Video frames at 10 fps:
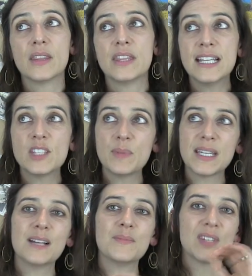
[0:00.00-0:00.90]
This
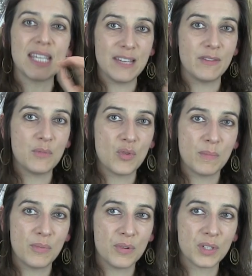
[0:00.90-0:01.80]
becomes even more
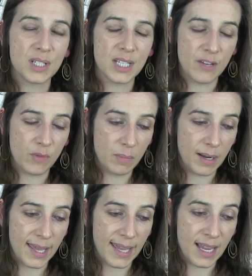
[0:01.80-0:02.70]
important if we're
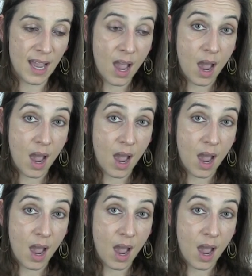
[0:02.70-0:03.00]
playing